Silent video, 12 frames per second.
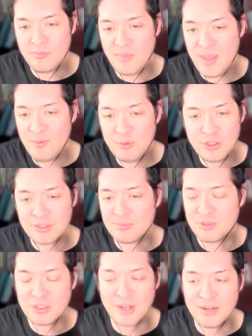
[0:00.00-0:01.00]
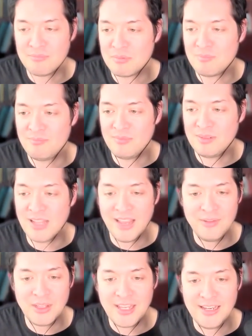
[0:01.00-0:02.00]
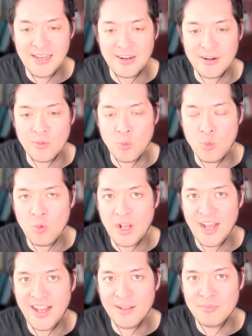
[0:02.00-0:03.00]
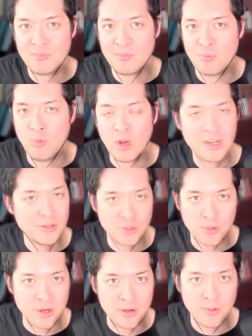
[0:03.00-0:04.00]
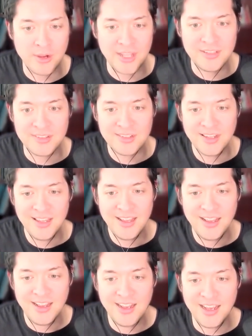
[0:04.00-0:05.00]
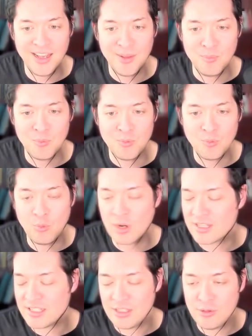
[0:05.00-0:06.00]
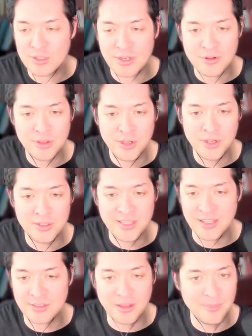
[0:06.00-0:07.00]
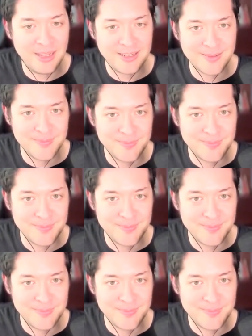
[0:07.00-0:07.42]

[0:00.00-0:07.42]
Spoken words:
Maybe we just start diving in here. What are Zora coins? What does it use under the hood? Tell us all about it.